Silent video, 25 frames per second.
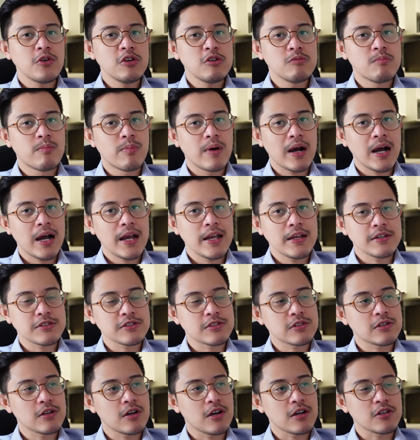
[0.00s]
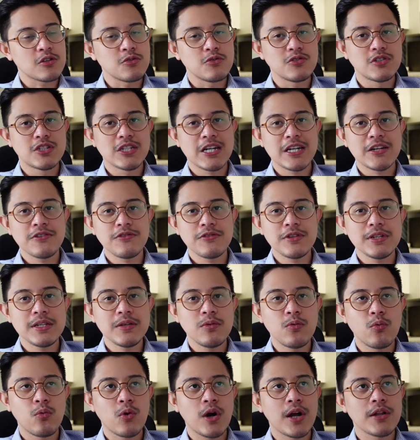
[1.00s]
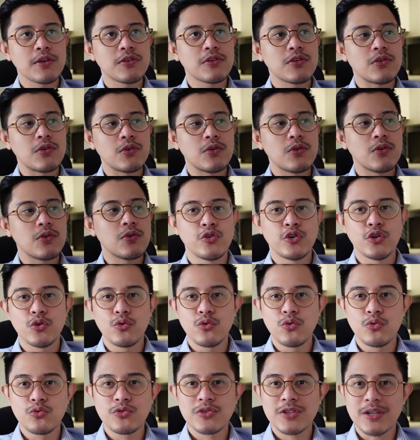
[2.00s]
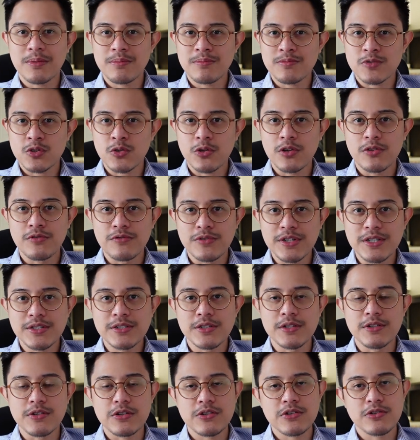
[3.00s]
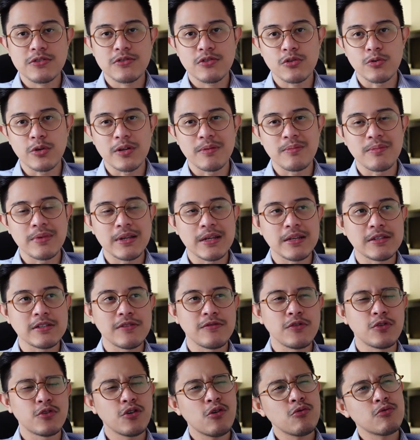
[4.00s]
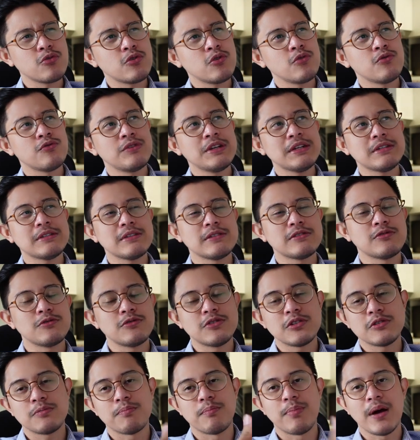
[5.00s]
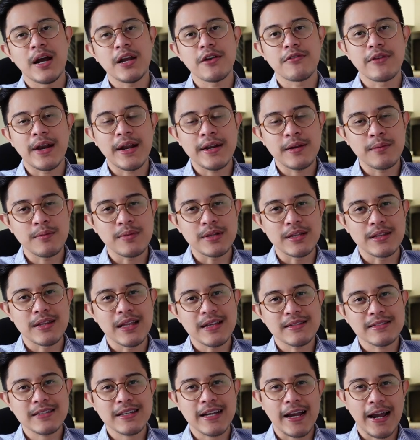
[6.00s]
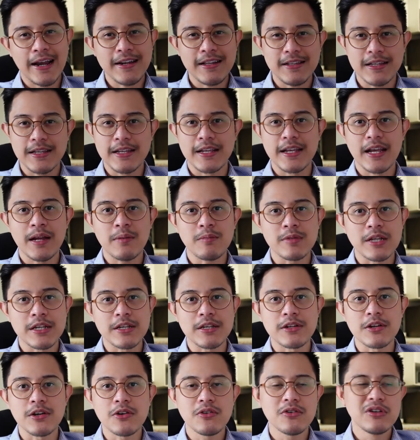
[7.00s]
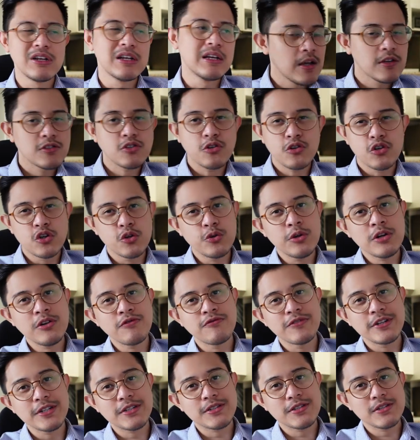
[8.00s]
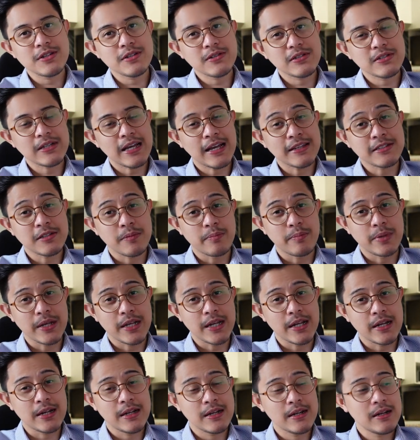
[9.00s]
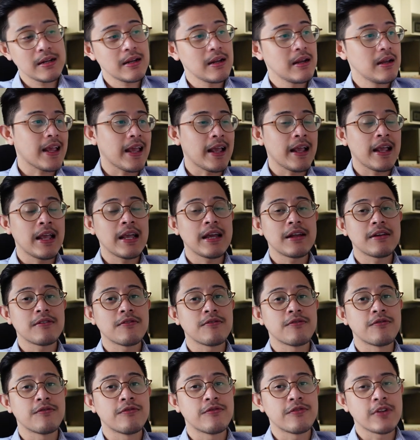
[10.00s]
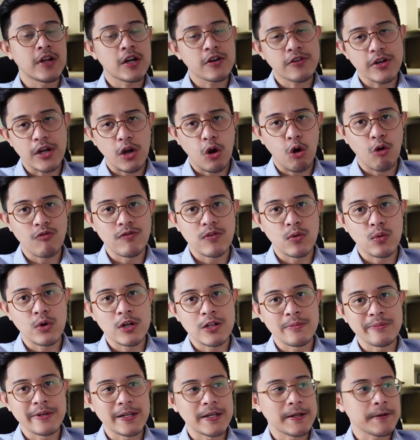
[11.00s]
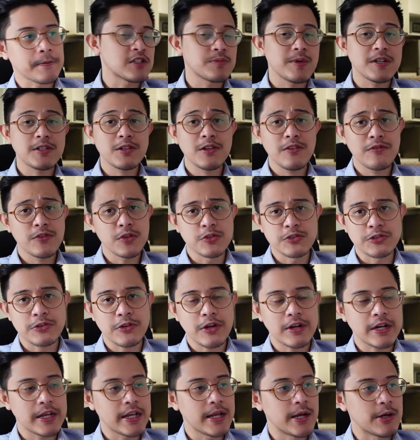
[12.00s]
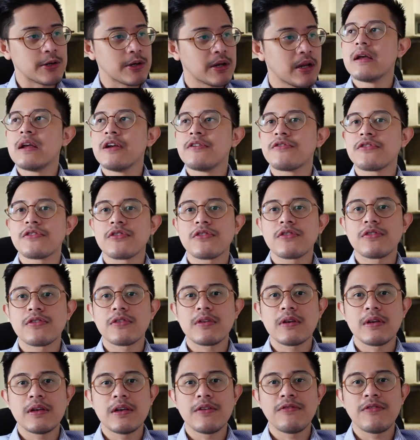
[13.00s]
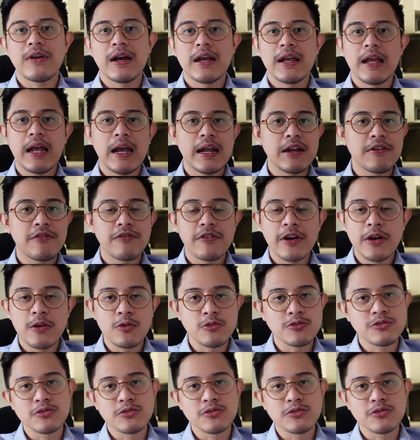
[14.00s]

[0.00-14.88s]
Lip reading: you buy a stock, you generally want to do some sort of research to it, because if you don't do research, you just buy randomly. That's kind of like gambling, you know? So doing research as a beginner can get very overwhelming, especially if you're starting out. If I had a friend